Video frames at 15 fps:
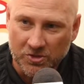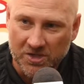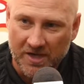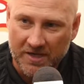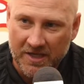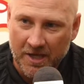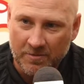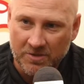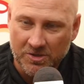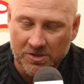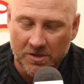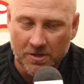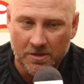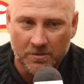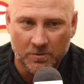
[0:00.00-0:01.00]
site game this
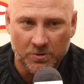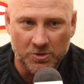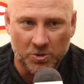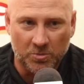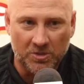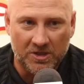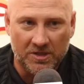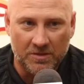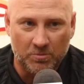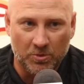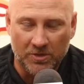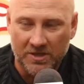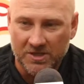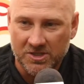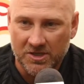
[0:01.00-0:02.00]
year, which will be
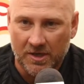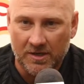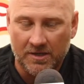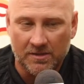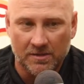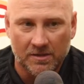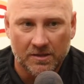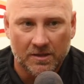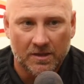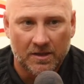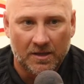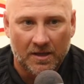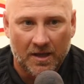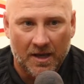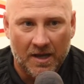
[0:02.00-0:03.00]
pretty exciting.
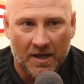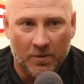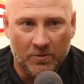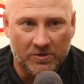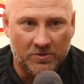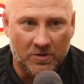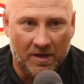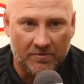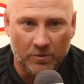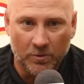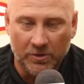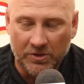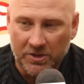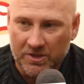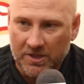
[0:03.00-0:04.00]
We do have a
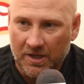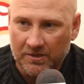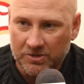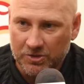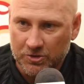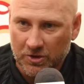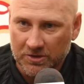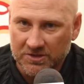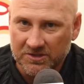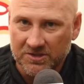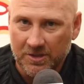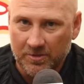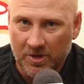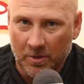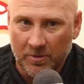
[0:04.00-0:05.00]
really good College of Charleston
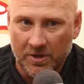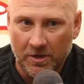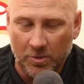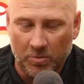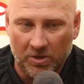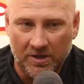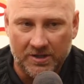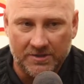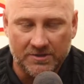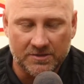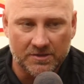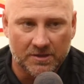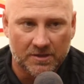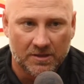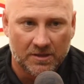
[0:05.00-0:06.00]
team coming here to play us.
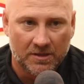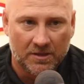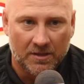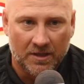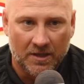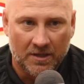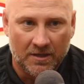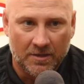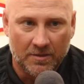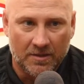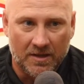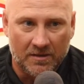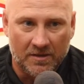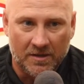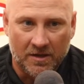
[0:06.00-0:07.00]

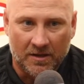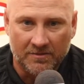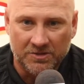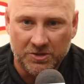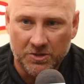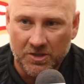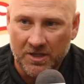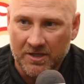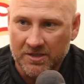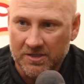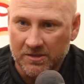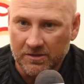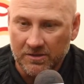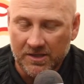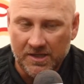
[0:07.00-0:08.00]
And then obviously you get into
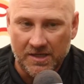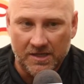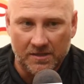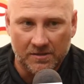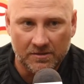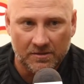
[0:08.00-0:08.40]
the league